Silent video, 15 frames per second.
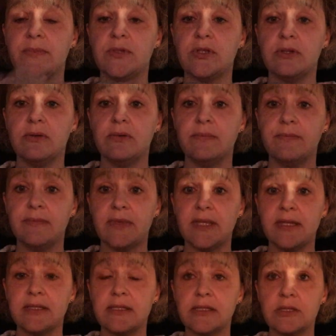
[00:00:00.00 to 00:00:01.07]
So
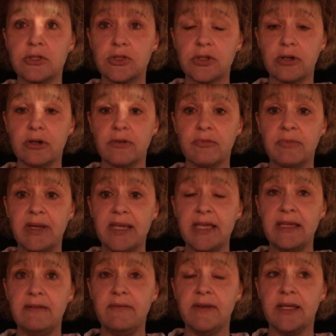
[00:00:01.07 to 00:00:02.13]
that's the start of my
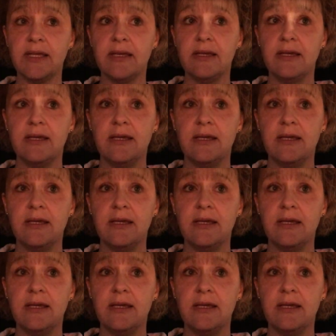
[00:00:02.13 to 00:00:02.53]
evening.